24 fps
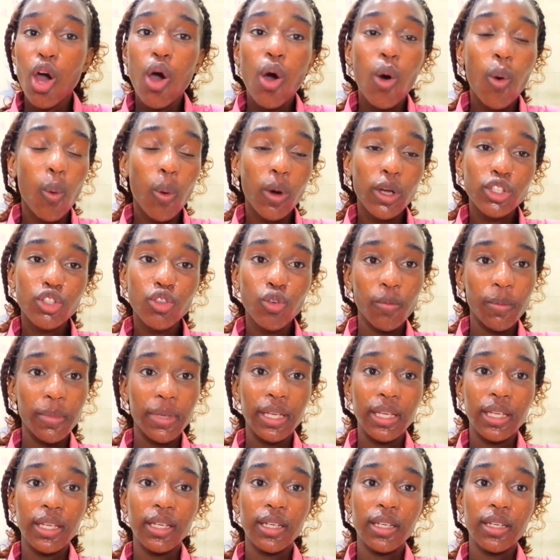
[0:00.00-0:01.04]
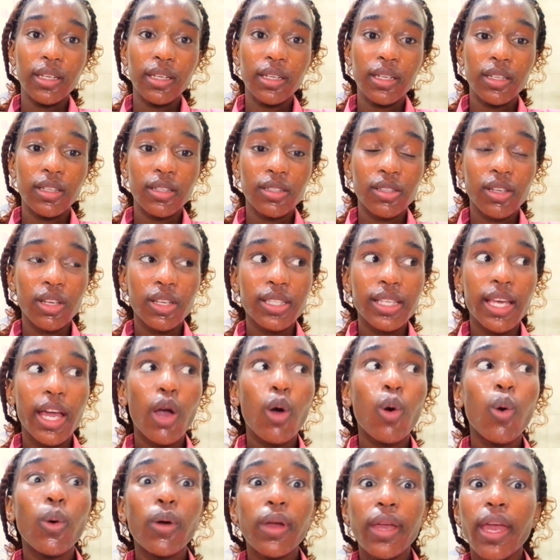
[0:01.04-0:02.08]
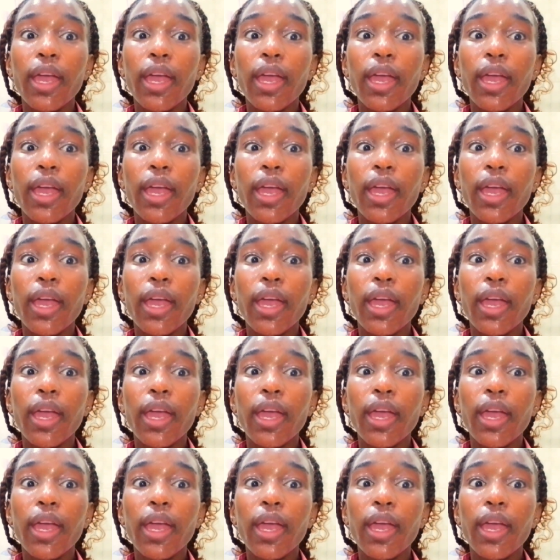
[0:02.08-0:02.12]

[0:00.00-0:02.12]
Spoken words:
What you mean? So I was like, okay.